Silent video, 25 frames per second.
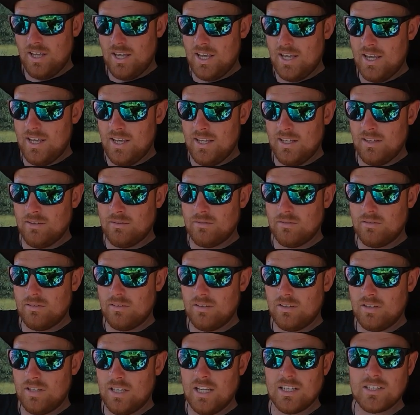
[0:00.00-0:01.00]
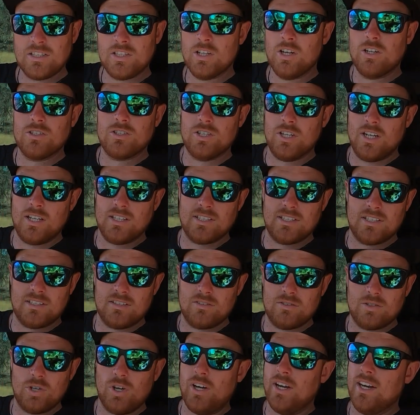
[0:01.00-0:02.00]
And that's not
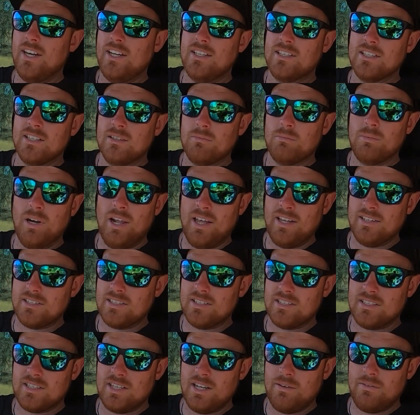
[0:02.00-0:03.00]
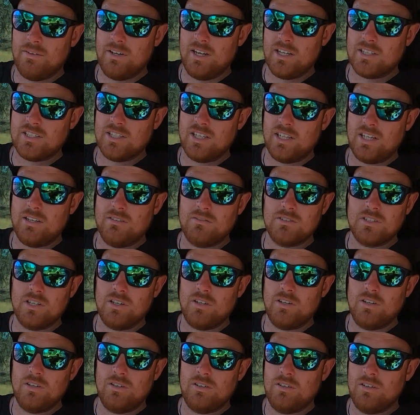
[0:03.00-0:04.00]
just trees and plants and stuff, it actually gives
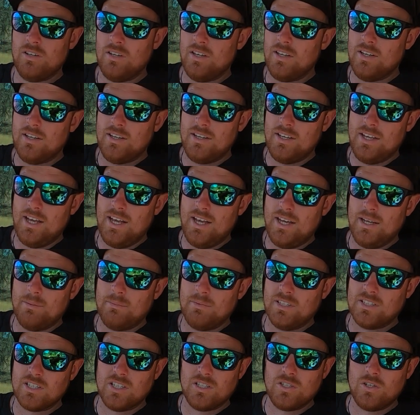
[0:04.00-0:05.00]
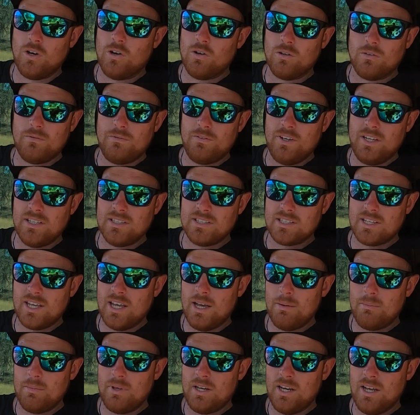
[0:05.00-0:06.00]
you, um, there's a dog fence
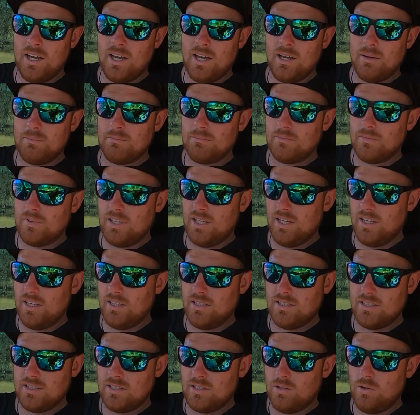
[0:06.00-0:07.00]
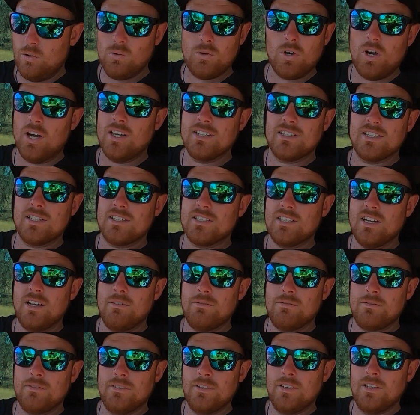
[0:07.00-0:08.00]
coming up, there's all kinds of stuff.
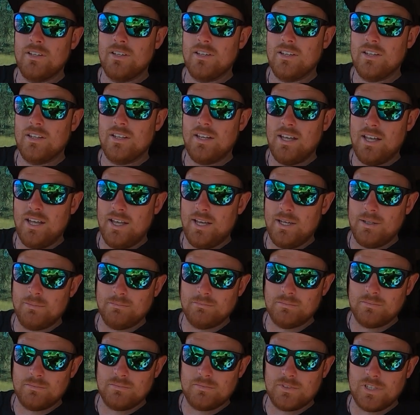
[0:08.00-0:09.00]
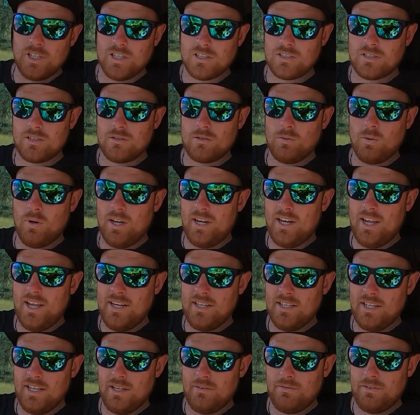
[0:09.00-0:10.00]
Um, so it's quite
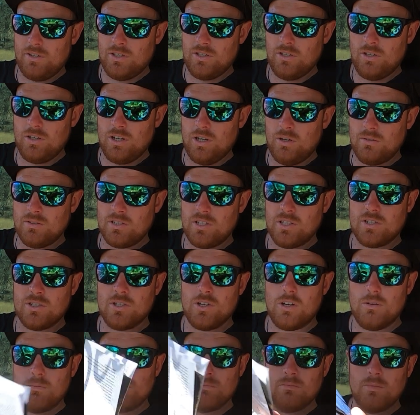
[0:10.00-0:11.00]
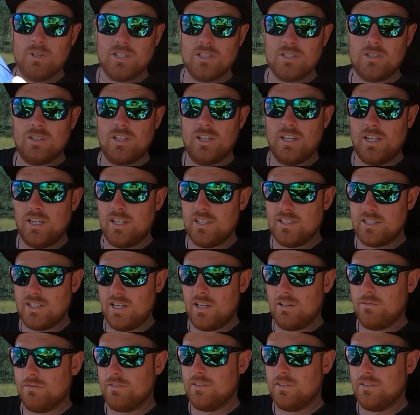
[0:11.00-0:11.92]
handy if you do go into the shop, make sure you get yourself